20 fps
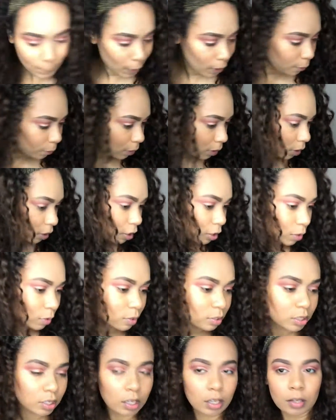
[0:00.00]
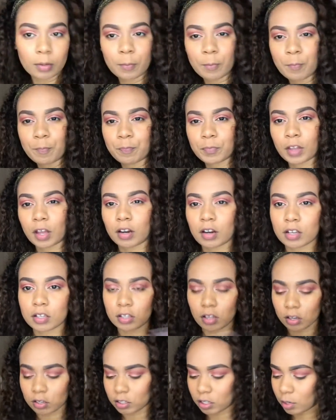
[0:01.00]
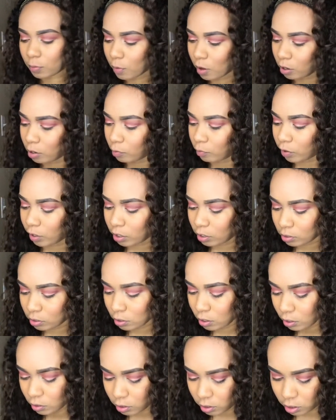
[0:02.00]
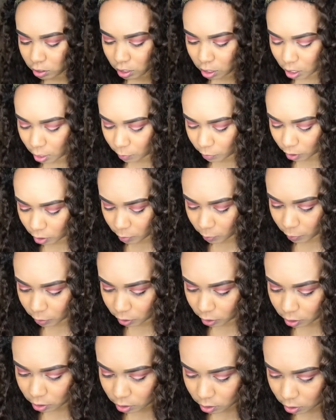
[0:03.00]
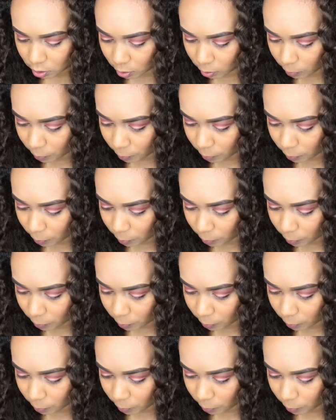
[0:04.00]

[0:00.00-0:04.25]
I'm gonna use a Anastasia Modern Renaissance, and I'm gonna put this